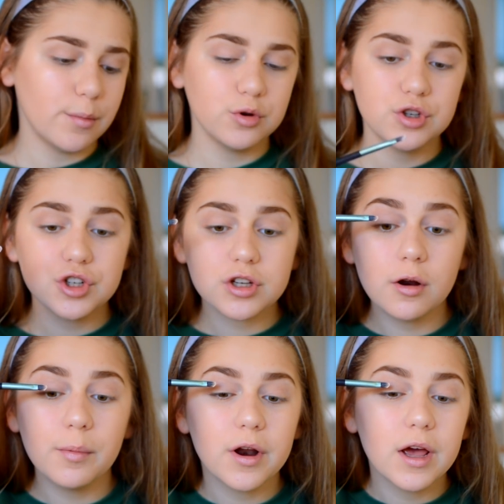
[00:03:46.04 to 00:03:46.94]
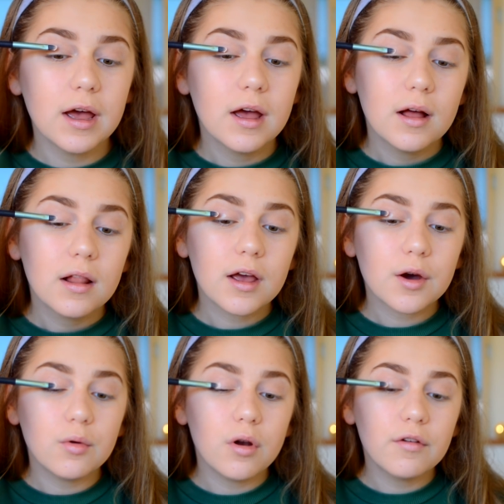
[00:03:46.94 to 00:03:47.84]
I'm also just gonna put it
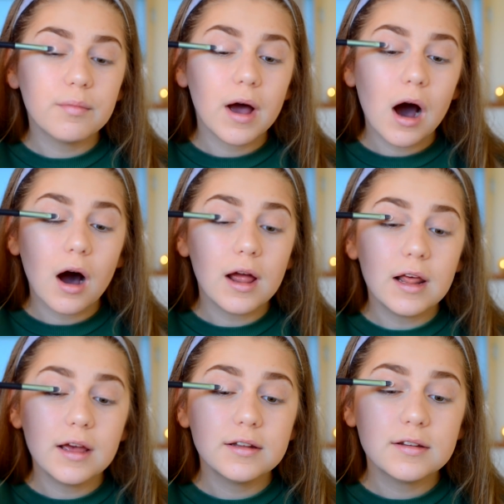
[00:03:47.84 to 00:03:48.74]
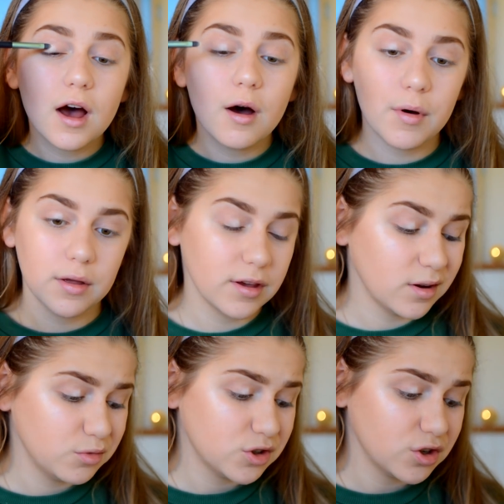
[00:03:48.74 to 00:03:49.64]
like all over my eyelid. I think
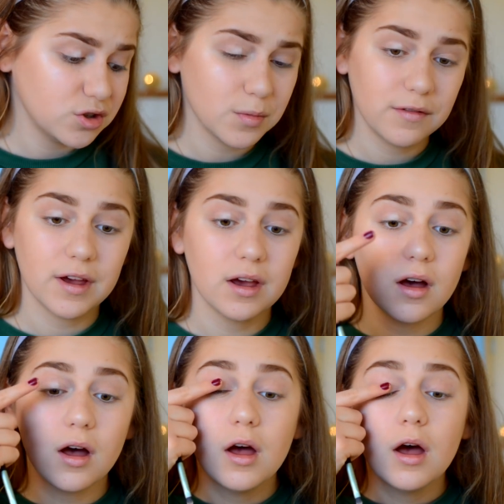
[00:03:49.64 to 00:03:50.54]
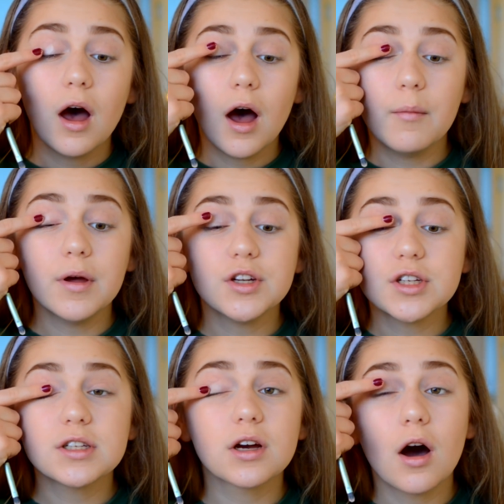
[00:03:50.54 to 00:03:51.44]
I'm just gonna use my finger
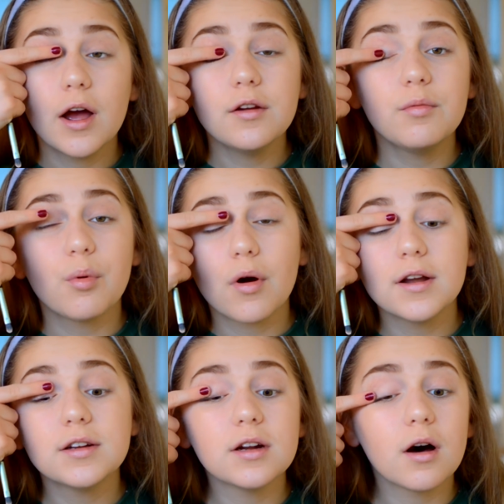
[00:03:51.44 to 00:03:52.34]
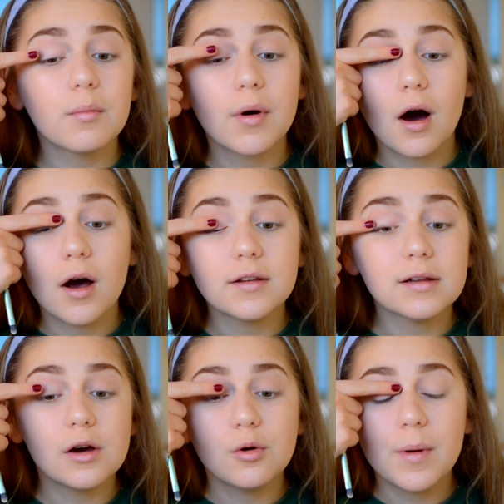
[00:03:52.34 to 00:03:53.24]
just to kind of brighten up my eyes
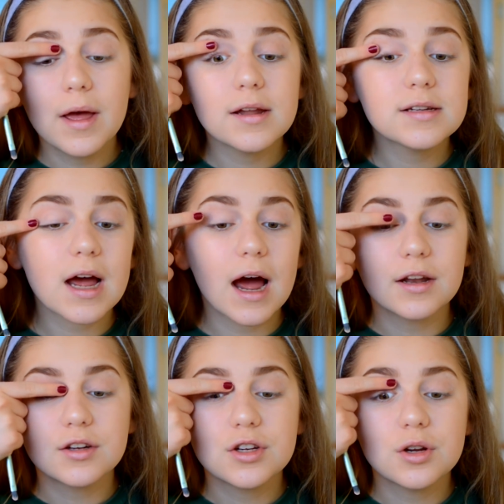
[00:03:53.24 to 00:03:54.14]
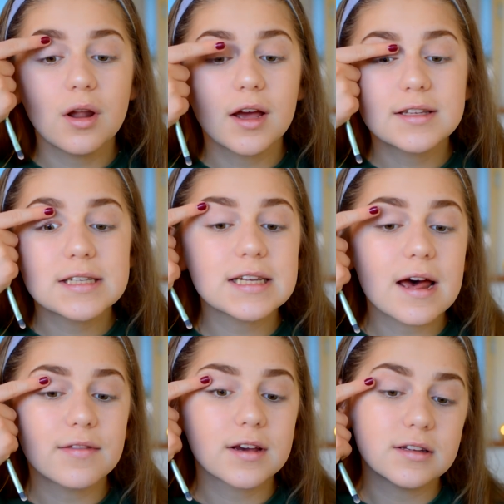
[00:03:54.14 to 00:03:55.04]
a little bit and to like
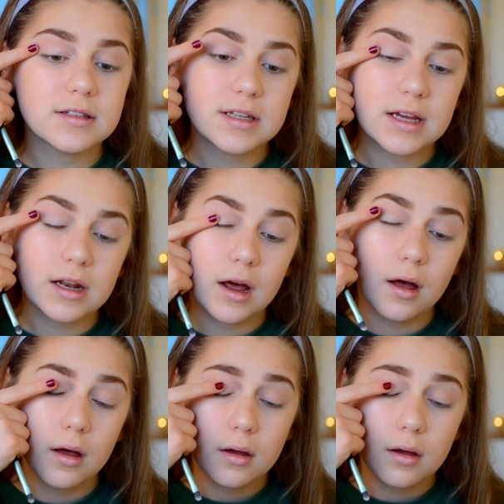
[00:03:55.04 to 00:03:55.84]
set the concealer.